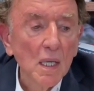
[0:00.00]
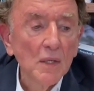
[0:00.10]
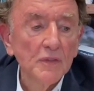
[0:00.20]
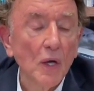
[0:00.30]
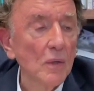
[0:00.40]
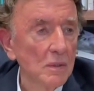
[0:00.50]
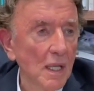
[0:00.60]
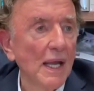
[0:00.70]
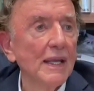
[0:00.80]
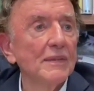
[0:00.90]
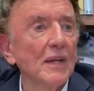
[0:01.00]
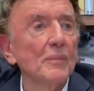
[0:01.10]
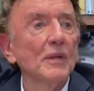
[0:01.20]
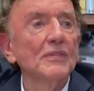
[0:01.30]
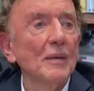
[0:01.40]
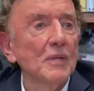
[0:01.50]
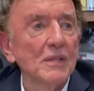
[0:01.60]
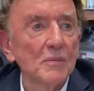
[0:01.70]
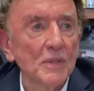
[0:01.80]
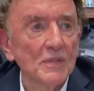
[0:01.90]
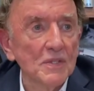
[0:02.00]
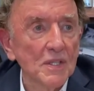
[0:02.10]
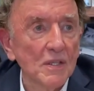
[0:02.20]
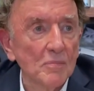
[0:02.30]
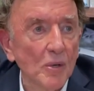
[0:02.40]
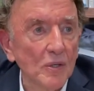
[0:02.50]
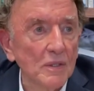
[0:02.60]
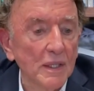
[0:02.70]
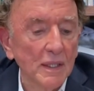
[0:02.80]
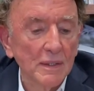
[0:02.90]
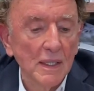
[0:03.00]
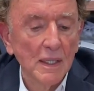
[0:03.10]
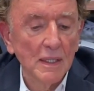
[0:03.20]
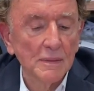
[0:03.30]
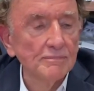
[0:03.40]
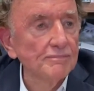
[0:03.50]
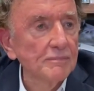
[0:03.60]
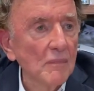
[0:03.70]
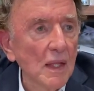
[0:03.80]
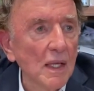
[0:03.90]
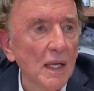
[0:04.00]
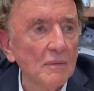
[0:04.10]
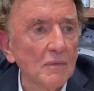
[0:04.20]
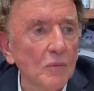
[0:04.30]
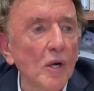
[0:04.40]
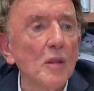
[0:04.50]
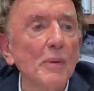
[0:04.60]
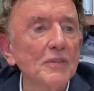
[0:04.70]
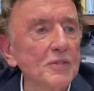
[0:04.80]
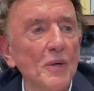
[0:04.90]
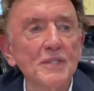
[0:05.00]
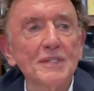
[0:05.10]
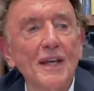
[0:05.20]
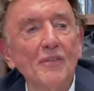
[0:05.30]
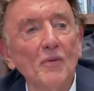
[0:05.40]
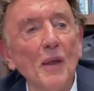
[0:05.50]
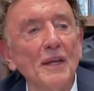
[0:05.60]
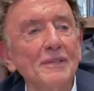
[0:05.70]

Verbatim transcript: So I ended up accepting the position at Berkeley. Um, so and you, one of the best choices I ever made.